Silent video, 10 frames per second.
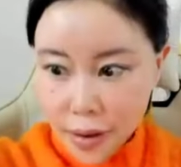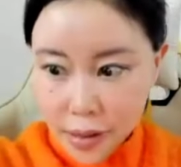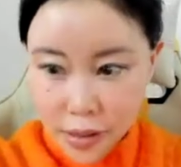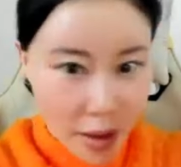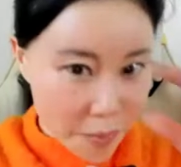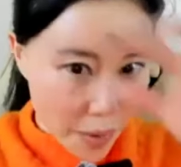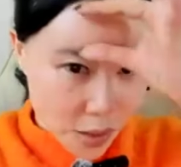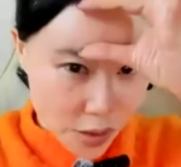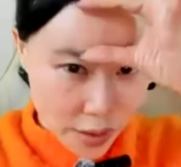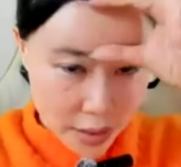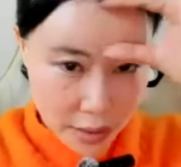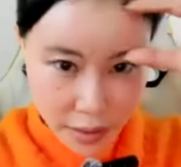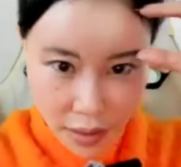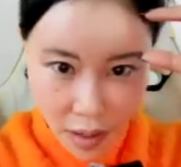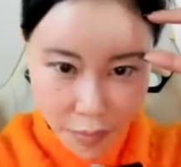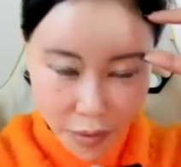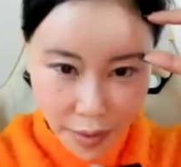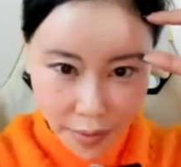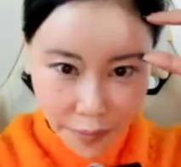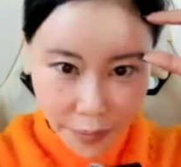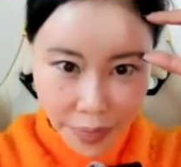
so that make sure that it's not moving.